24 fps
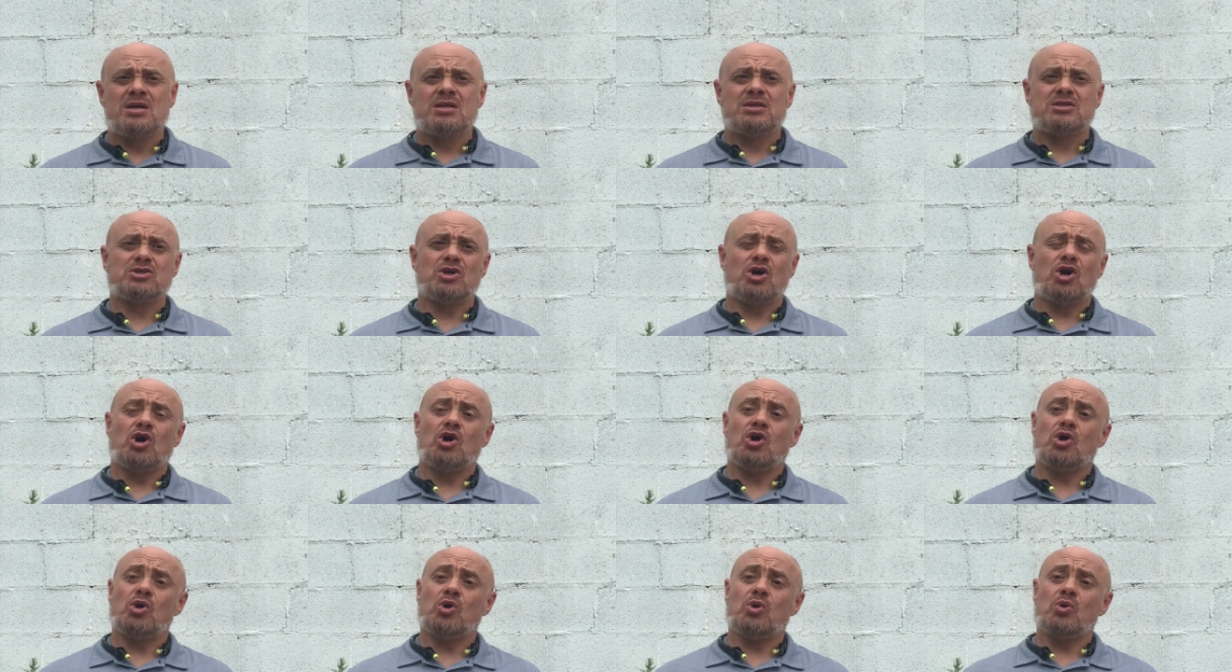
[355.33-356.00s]

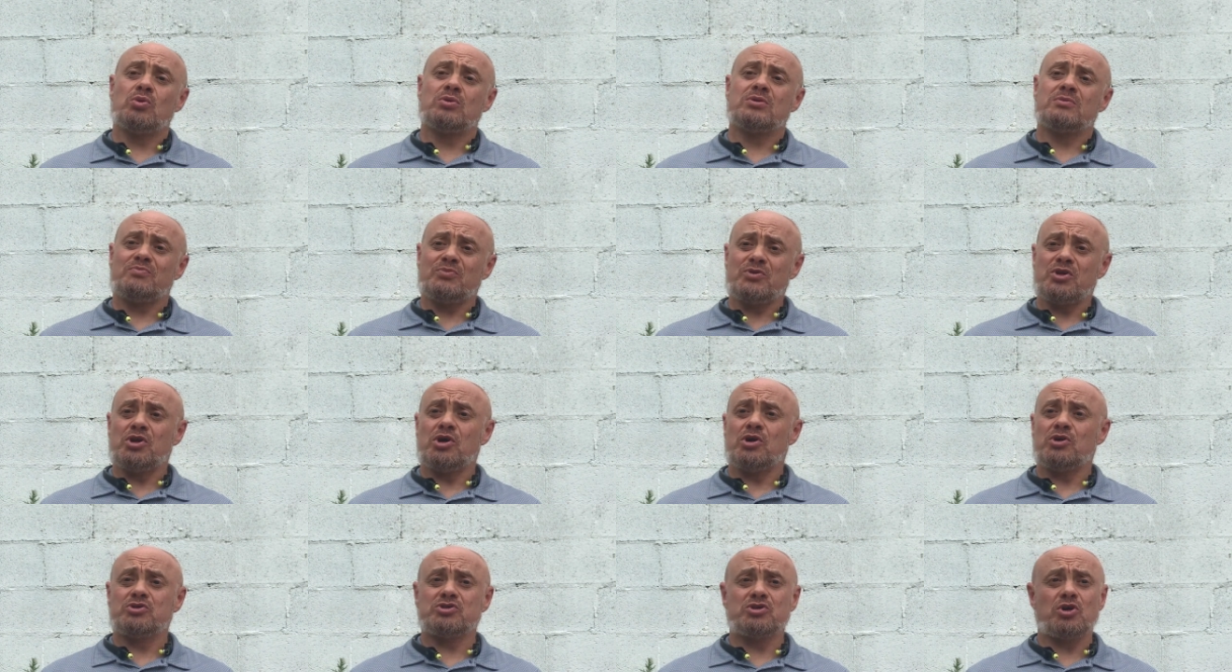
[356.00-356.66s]
So
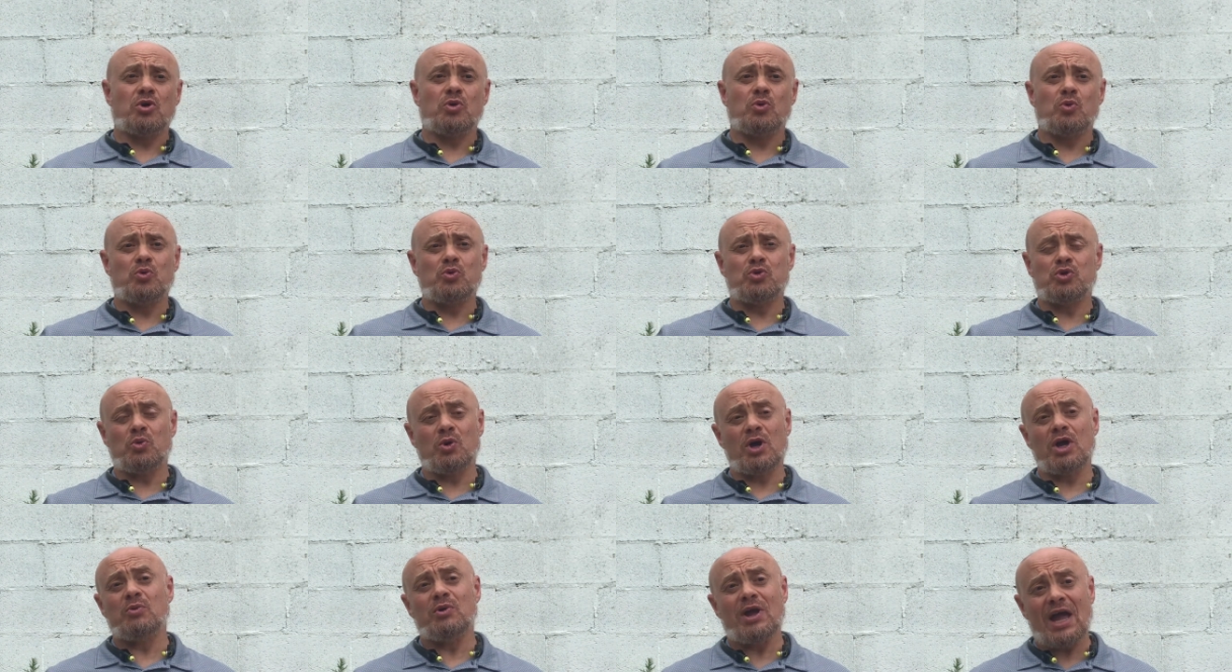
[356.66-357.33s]

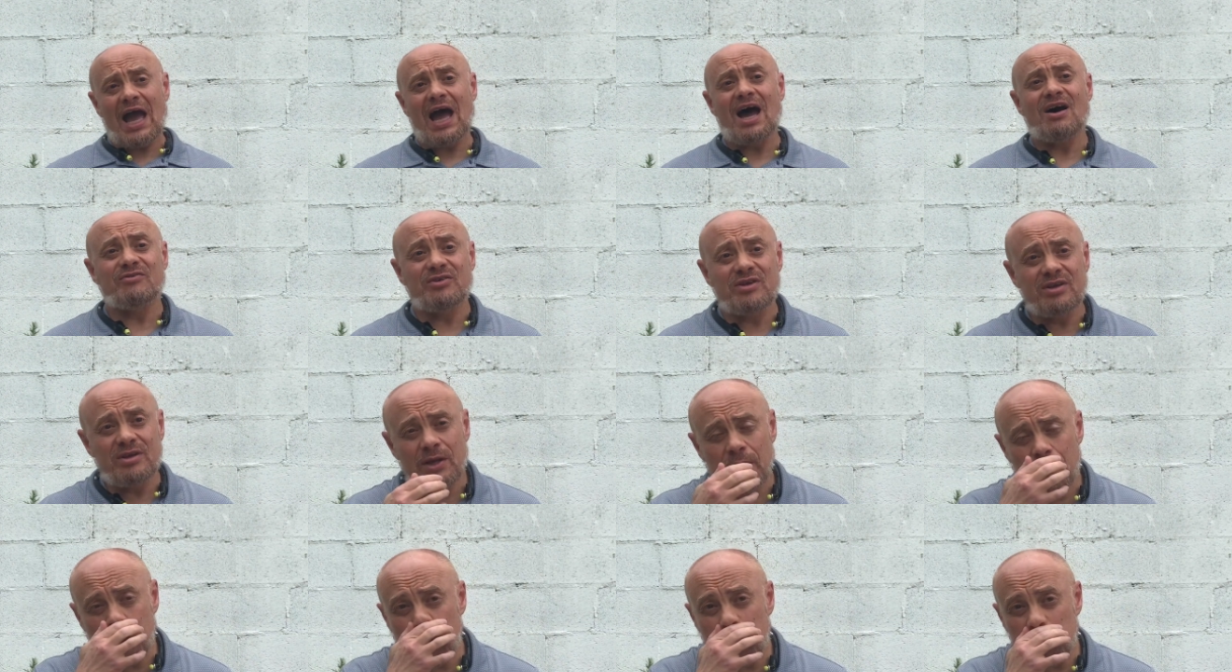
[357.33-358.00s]
the way we have
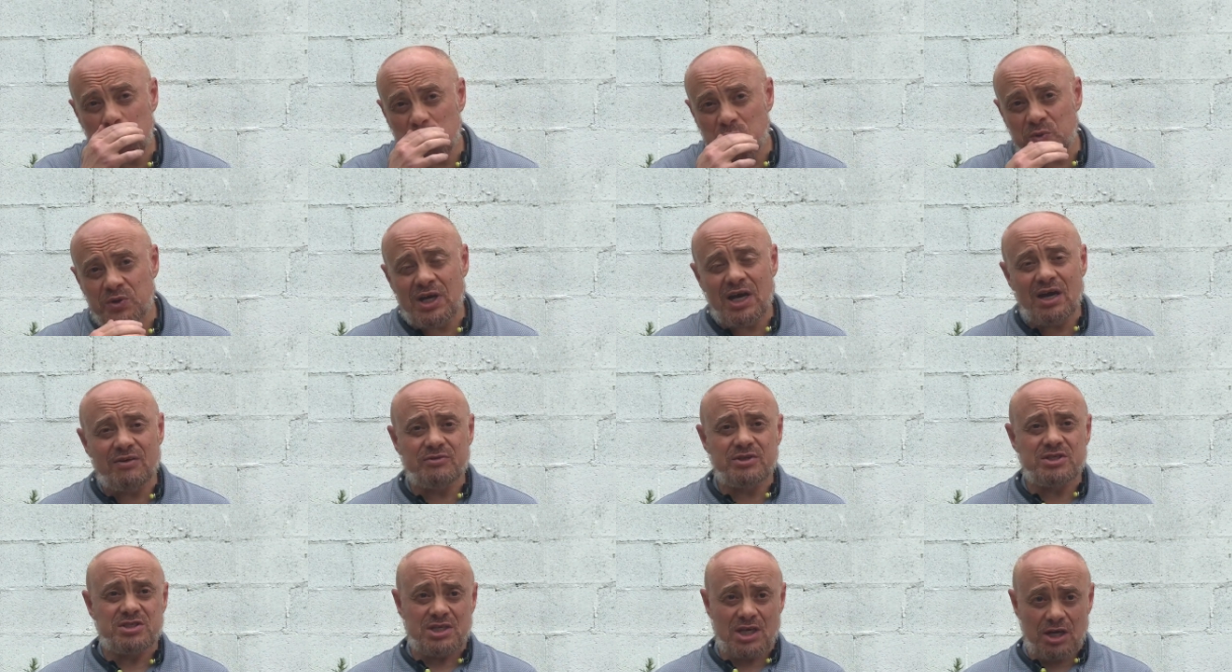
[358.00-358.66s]
it is we
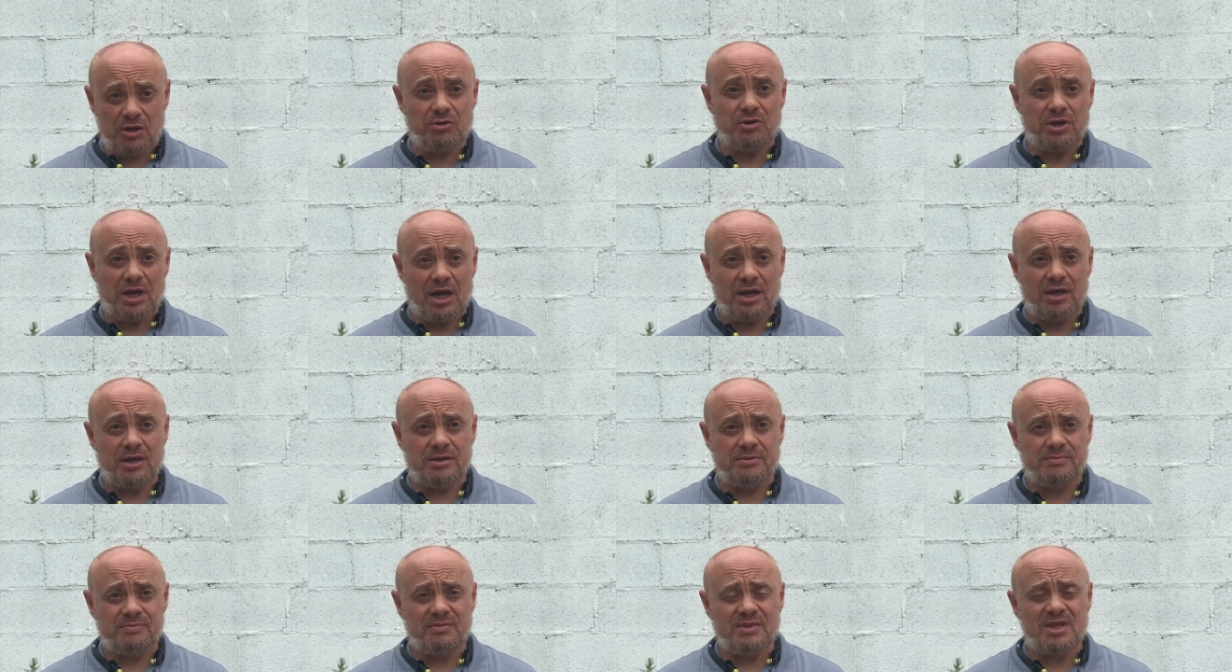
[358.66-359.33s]
have it
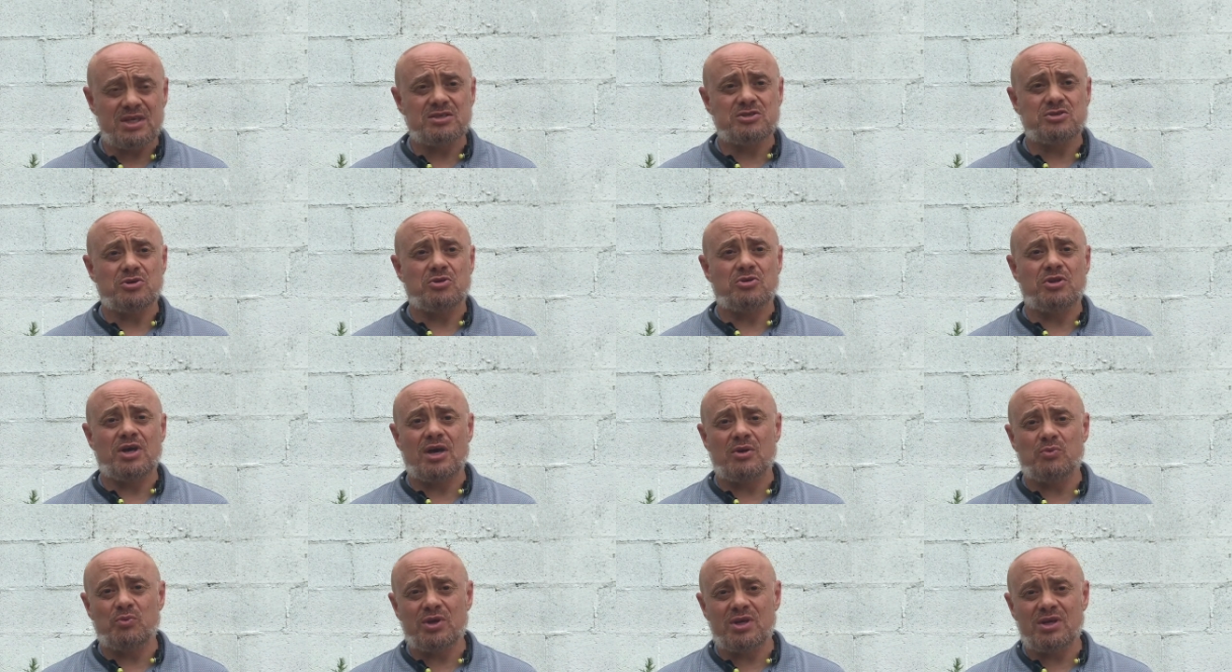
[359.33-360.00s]
segregated so
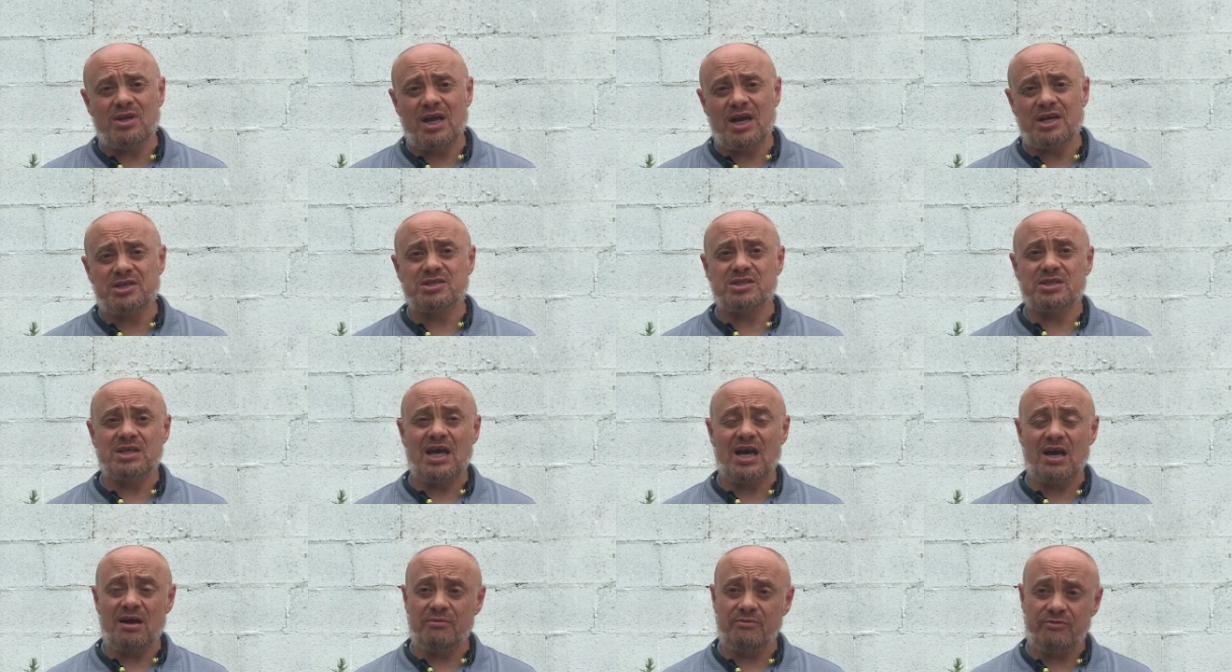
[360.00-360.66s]
that we can
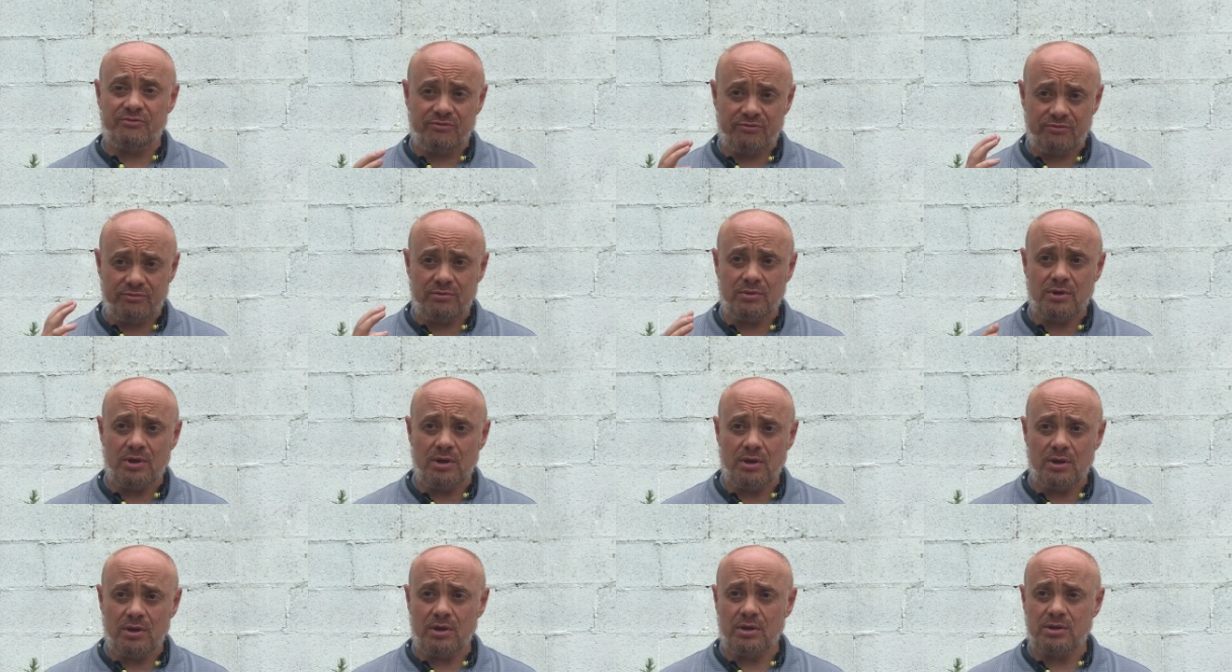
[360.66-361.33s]
actually have
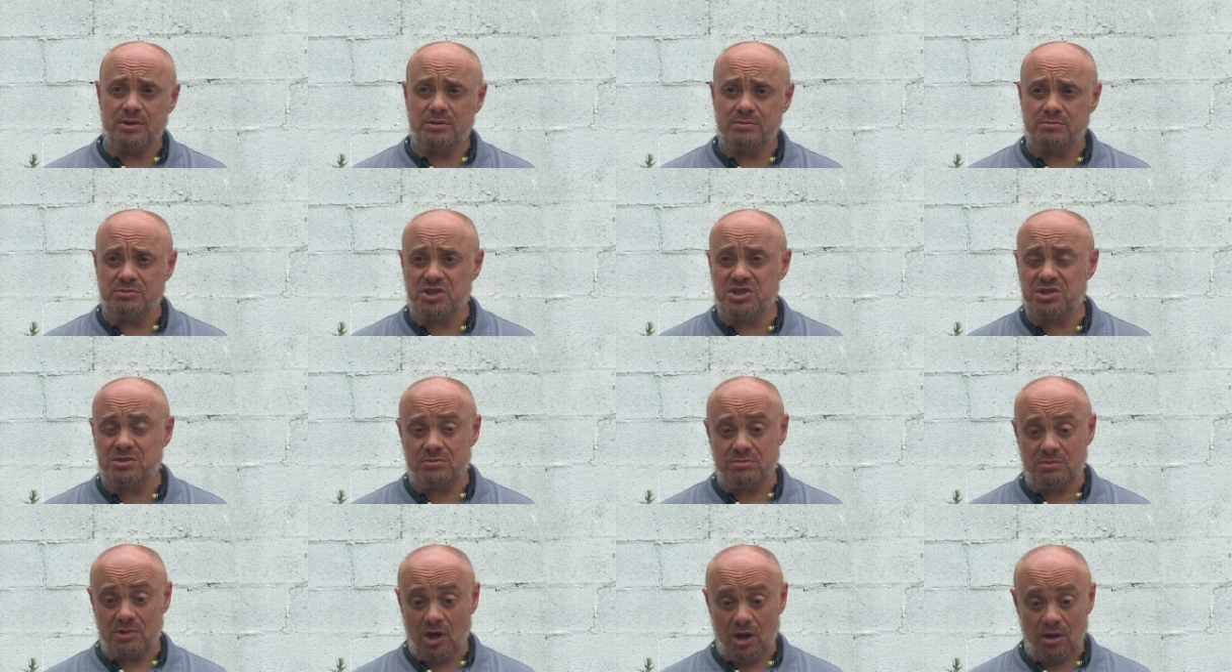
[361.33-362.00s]

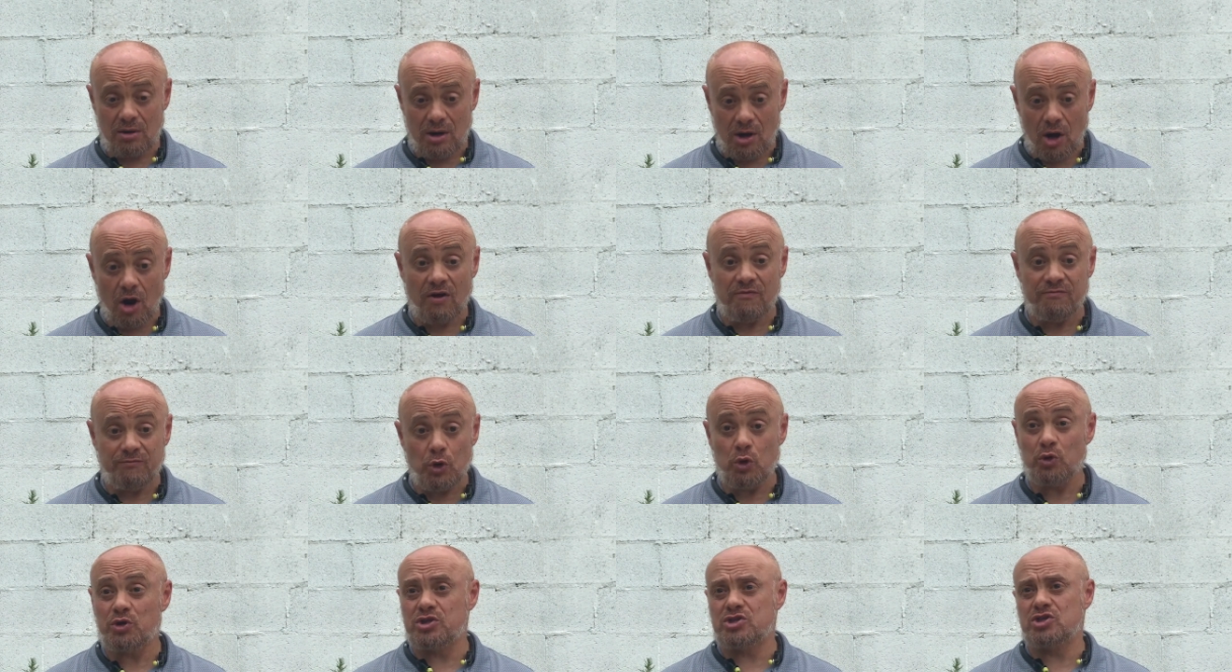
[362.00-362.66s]
our
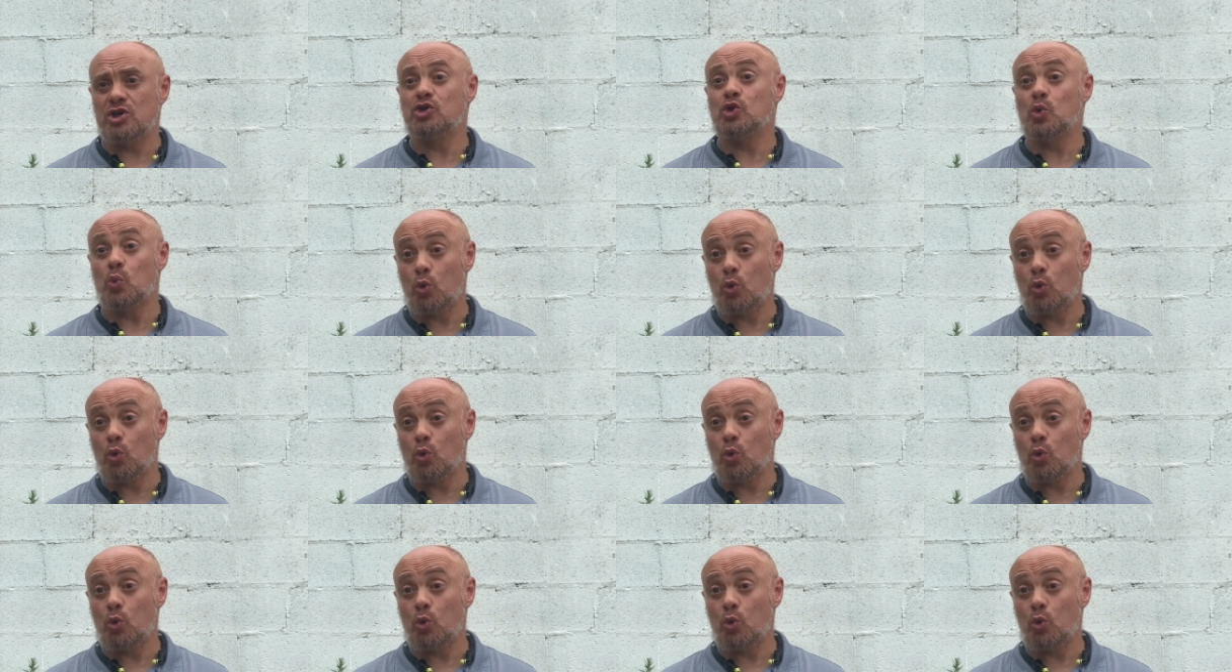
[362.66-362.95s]
focus on